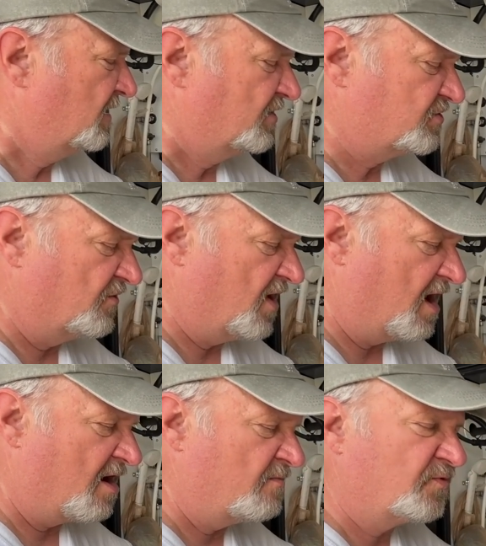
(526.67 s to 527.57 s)
So
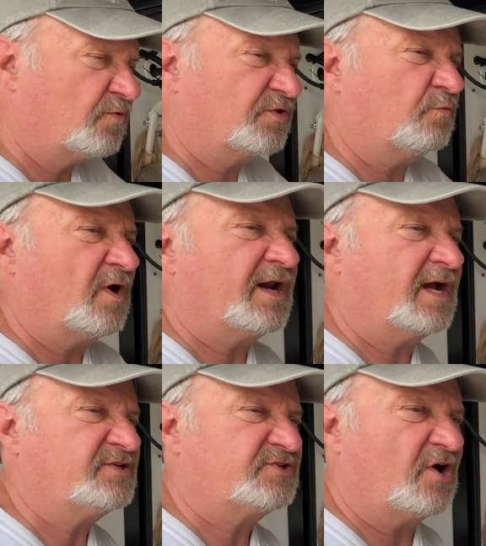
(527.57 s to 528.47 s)
armed with what
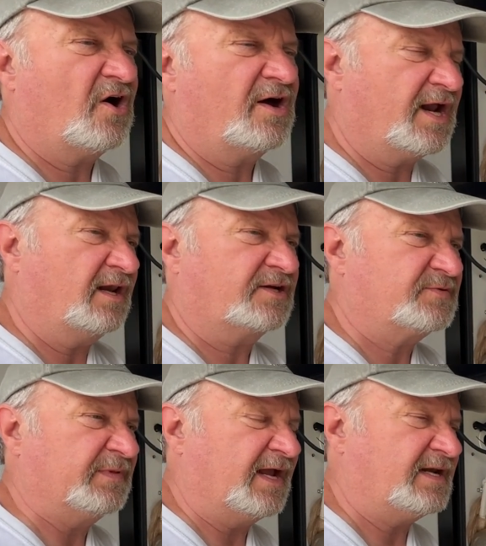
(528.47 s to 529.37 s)
I saw, and I'll
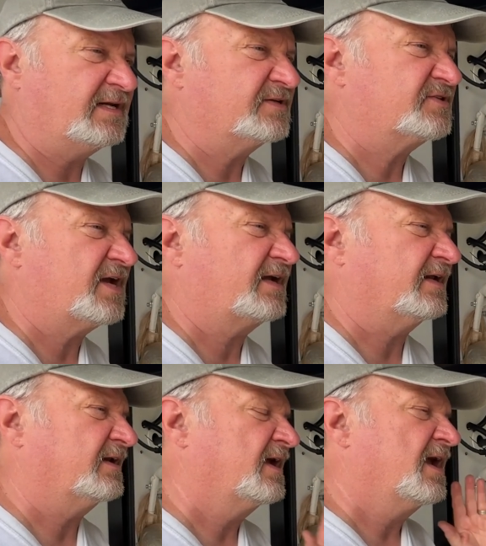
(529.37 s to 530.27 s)
explain in a
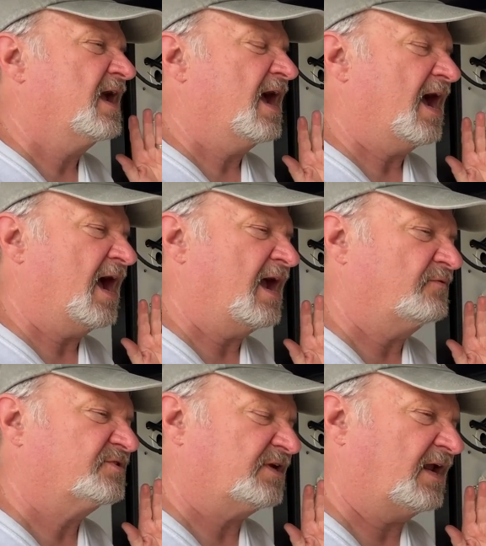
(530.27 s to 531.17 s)
second, I
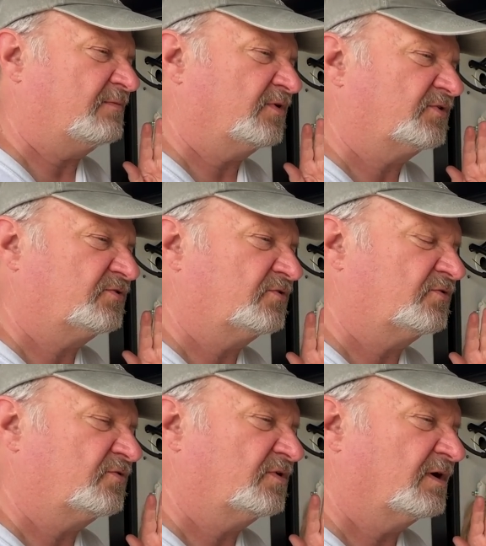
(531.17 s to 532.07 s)
was able
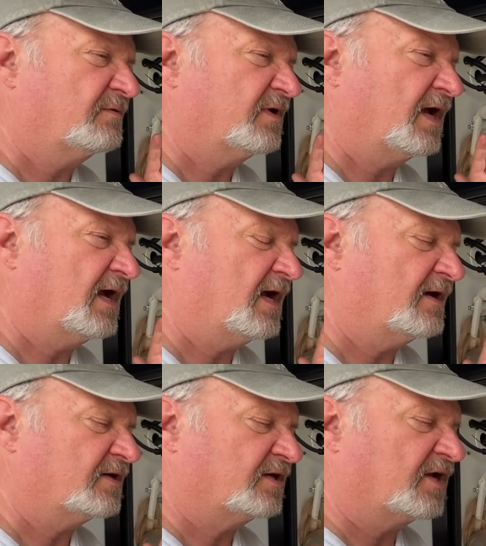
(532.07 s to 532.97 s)
to
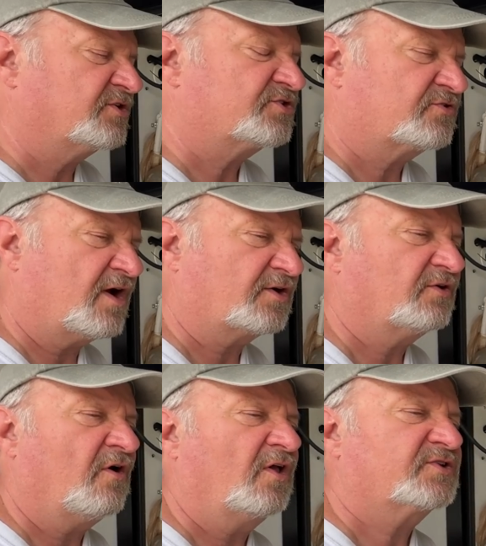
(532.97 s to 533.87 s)
Uh, construct
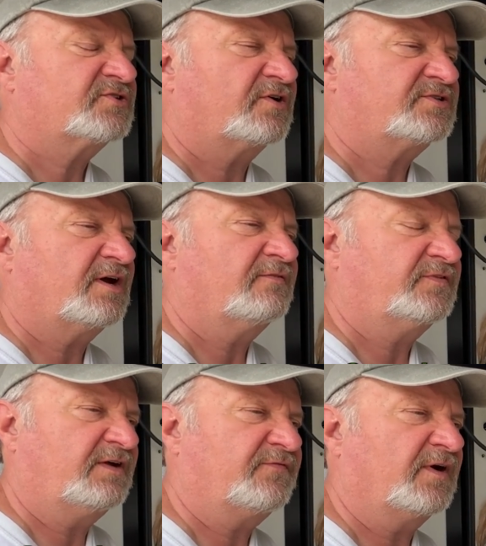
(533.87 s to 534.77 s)
all sorts of
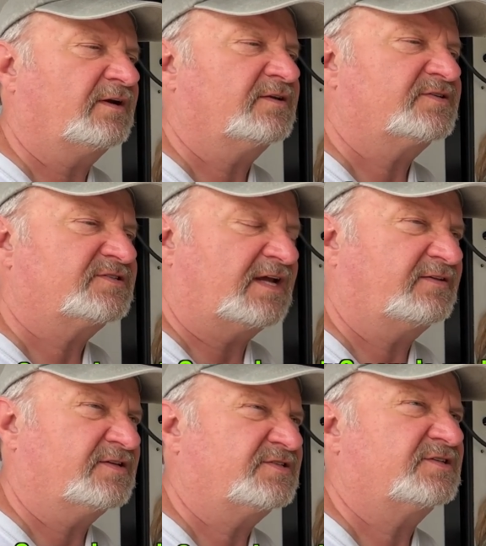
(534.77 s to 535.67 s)
different
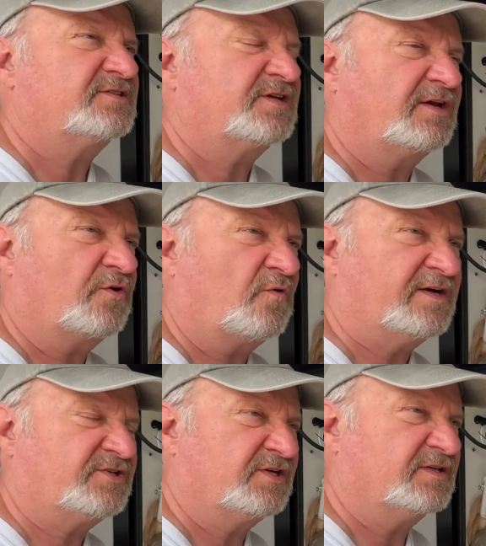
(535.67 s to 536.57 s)
sentences and
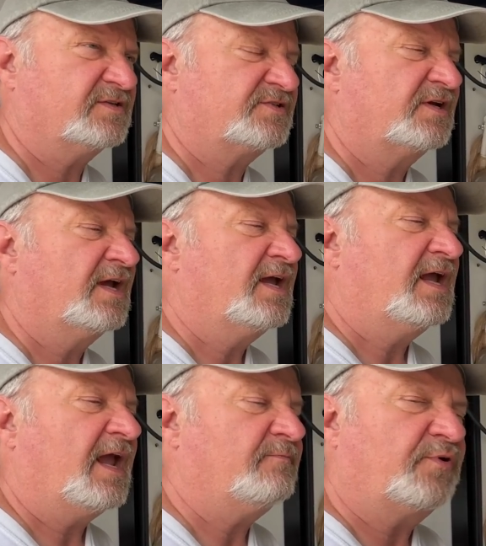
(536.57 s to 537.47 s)
questions
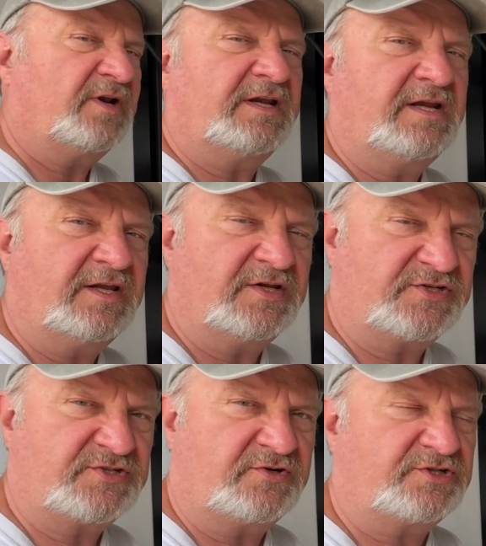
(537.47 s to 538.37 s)
and put it into the
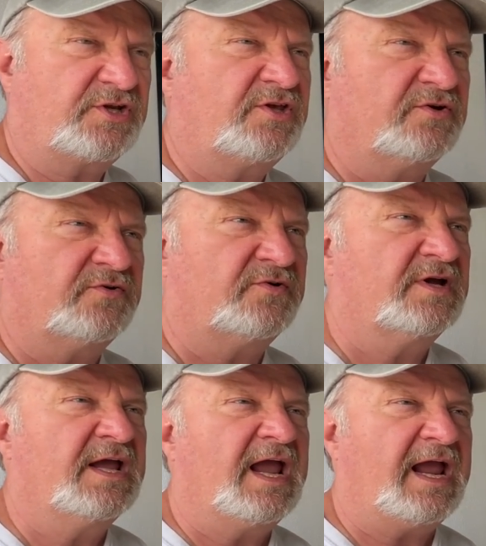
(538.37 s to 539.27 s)
search queue,
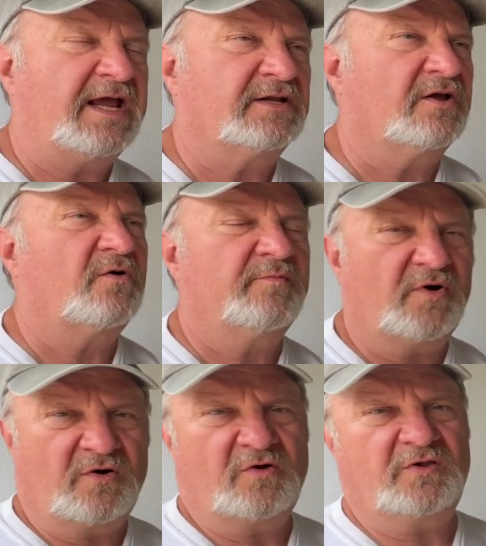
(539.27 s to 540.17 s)
and lo and
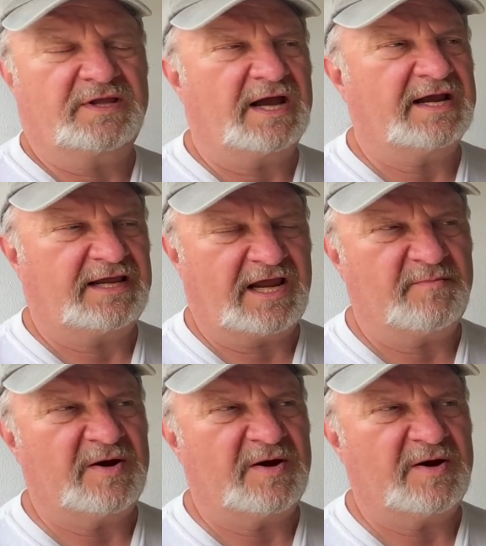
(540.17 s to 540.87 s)
behold, I came